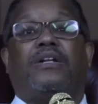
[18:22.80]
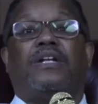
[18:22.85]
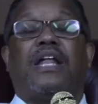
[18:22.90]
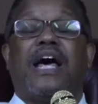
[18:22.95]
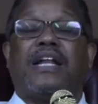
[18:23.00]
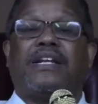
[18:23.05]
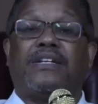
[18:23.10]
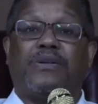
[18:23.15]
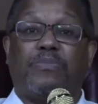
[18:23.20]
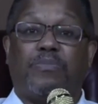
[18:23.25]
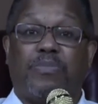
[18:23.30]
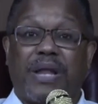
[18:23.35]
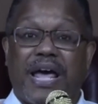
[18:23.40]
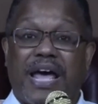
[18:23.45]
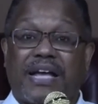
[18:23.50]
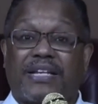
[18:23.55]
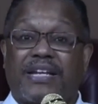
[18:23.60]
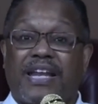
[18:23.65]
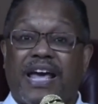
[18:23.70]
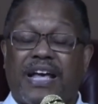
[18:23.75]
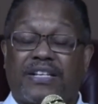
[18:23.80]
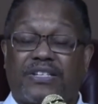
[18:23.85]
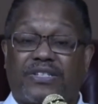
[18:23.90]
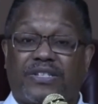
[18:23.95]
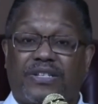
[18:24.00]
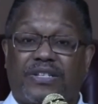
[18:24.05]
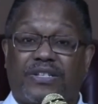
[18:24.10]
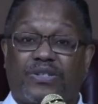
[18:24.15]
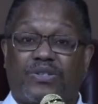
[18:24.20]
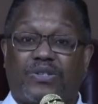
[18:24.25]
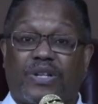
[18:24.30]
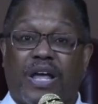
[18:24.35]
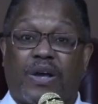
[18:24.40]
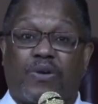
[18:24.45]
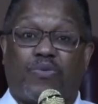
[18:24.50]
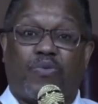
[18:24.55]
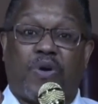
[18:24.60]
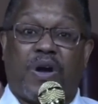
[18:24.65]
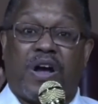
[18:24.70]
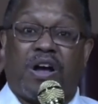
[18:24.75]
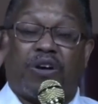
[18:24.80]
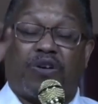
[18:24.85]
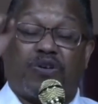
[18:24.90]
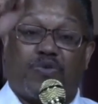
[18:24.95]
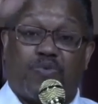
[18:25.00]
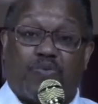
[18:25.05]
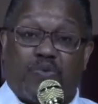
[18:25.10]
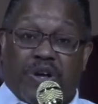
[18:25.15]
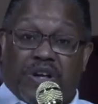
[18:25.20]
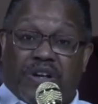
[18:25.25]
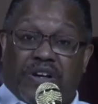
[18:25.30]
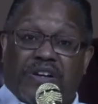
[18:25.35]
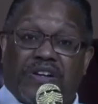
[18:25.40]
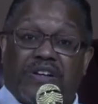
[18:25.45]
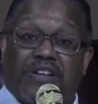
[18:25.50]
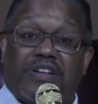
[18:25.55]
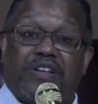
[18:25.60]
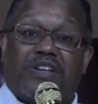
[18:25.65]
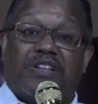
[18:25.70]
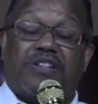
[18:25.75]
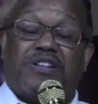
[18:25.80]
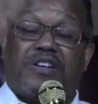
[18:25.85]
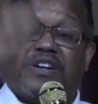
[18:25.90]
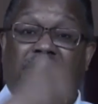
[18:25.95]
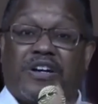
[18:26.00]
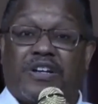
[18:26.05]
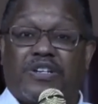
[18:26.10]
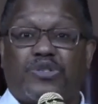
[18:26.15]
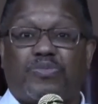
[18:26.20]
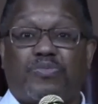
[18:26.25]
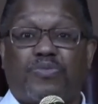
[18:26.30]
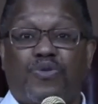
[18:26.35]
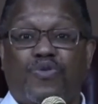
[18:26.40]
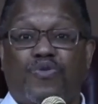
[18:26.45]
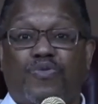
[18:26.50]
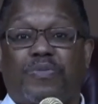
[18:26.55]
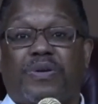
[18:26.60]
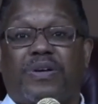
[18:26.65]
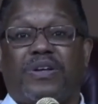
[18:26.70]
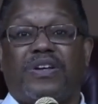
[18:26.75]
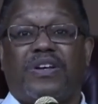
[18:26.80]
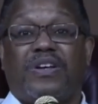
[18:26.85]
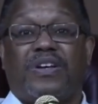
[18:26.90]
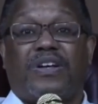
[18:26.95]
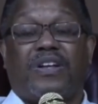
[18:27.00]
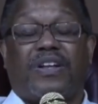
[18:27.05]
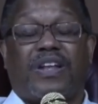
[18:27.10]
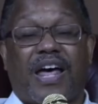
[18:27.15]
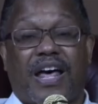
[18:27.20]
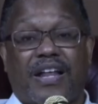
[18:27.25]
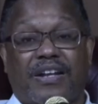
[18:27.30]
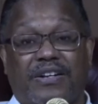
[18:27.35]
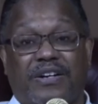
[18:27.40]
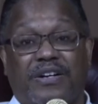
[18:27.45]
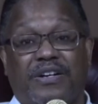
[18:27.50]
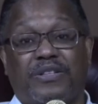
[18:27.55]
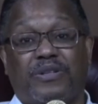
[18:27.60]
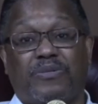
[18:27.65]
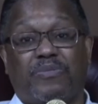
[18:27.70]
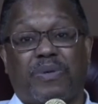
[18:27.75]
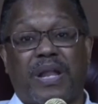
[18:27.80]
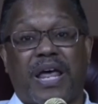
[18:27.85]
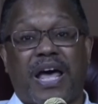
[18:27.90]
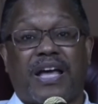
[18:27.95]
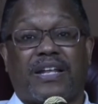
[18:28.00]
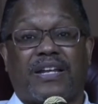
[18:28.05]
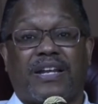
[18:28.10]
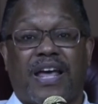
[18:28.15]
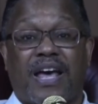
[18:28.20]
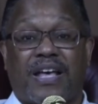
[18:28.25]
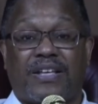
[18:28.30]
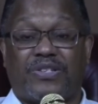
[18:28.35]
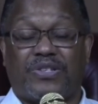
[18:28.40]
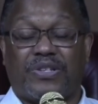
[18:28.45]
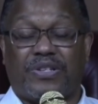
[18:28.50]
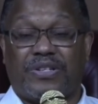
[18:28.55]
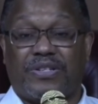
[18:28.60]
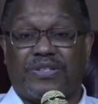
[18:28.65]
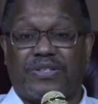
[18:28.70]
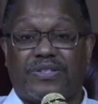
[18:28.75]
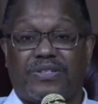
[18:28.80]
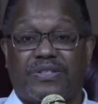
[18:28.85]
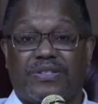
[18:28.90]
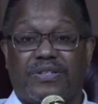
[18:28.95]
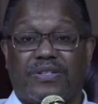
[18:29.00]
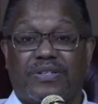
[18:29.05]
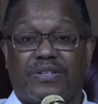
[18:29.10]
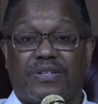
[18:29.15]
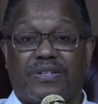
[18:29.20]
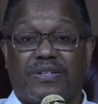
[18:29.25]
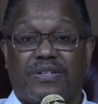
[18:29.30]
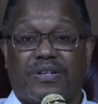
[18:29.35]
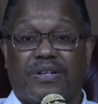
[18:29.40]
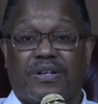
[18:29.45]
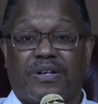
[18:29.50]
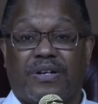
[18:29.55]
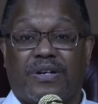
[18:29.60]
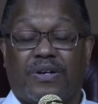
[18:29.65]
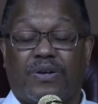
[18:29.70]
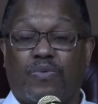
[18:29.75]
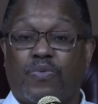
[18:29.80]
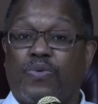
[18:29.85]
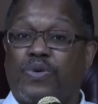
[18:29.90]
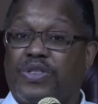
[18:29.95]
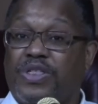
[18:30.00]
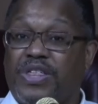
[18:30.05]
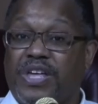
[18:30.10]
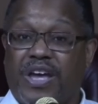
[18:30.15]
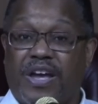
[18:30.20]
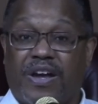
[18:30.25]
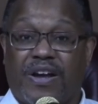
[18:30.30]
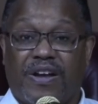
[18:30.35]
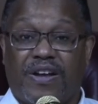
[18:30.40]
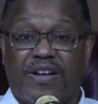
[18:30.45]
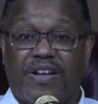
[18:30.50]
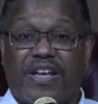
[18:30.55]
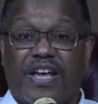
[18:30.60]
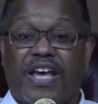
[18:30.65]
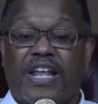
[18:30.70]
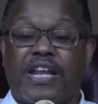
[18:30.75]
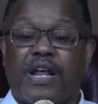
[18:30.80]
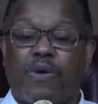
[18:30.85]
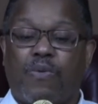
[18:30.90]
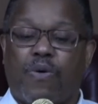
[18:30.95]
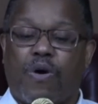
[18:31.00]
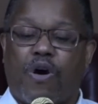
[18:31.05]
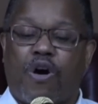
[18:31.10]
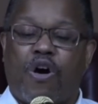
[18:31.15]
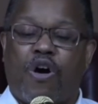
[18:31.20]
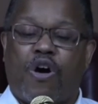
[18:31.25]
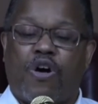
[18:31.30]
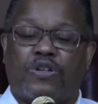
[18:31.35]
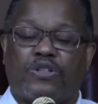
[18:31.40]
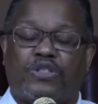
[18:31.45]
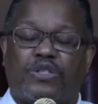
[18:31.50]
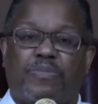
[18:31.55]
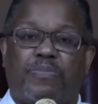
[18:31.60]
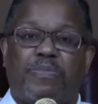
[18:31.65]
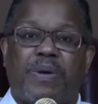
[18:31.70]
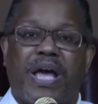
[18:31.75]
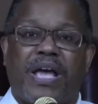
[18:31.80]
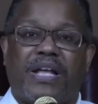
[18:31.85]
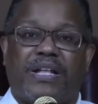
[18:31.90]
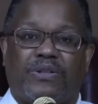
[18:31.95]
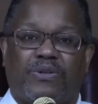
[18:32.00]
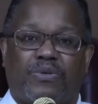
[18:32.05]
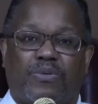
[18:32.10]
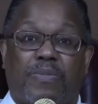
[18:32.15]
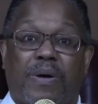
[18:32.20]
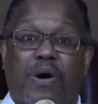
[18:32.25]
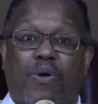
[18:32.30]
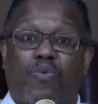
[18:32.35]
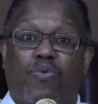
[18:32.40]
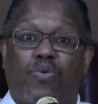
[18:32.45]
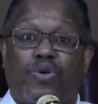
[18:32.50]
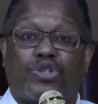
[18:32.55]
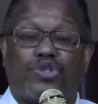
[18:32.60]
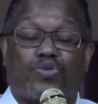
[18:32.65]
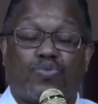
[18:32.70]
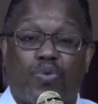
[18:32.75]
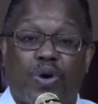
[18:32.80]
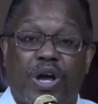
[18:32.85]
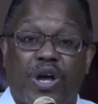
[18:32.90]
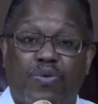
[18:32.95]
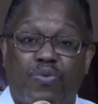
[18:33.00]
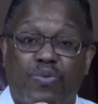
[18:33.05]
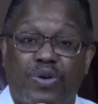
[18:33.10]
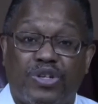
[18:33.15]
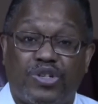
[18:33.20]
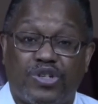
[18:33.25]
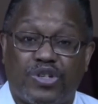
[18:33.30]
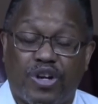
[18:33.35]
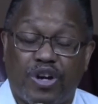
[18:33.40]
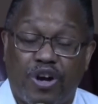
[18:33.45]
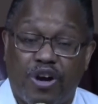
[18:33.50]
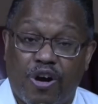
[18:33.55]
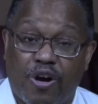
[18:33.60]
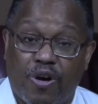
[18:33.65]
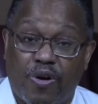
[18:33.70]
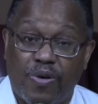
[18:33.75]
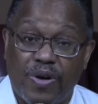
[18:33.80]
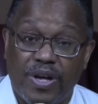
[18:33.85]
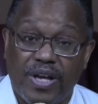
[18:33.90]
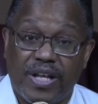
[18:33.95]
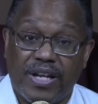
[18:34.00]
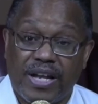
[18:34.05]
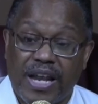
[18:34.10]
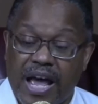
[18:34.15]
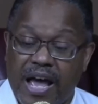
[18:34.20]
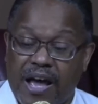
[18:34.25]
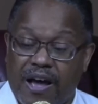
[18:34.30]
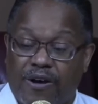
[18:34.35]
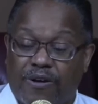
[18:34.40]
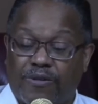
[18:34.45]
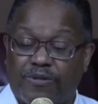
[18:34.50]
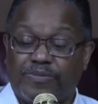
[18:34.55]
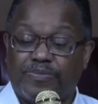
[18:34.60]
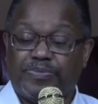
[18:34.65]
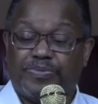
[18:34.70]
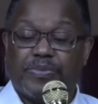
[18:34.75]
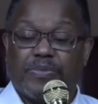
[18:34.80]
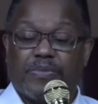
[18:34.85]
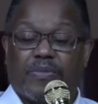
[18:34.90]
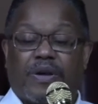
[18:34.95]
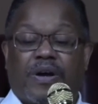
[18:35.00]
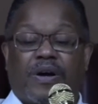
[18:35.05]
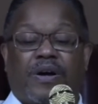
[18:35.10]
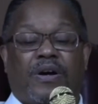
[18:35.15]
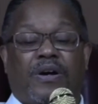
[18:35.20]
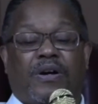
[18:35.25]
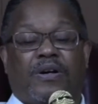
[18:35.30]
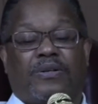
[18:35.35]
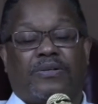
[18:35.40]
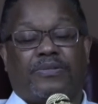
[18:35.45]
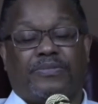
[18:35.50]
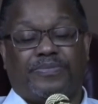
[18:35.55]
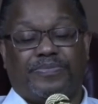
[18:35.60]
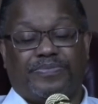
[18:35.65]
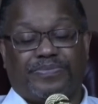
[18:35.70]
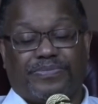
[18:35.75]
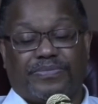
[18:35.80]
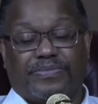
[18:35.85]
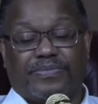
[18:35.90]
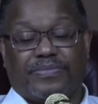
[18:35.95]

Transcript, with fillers: a lot of the black nationalists, like Ron Karenga, the US movement, a lot of other black nationalists uh, were there. And they were all debating about which way we should go. Now, um,